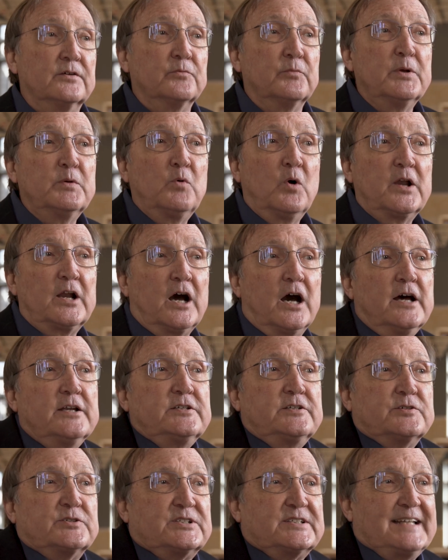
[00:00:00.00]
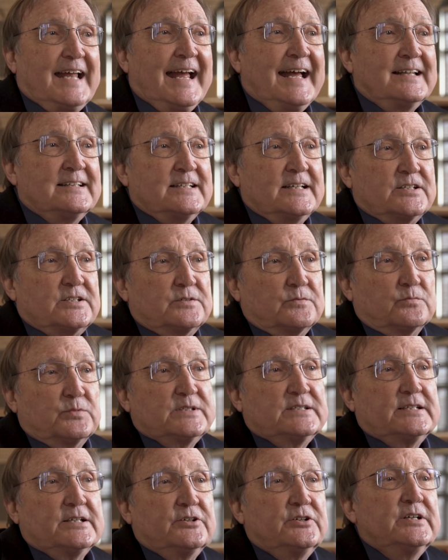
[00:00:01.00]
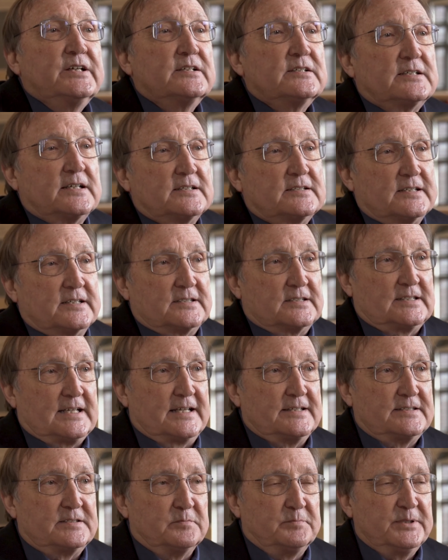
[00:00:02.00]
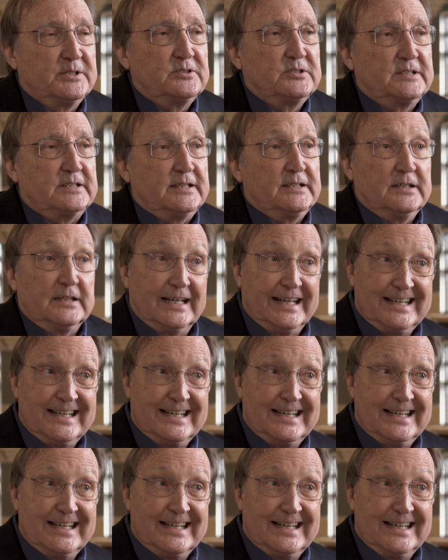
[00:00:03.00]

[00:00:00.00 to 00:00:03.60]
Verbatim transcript: We want to understand this resilience as extensibility.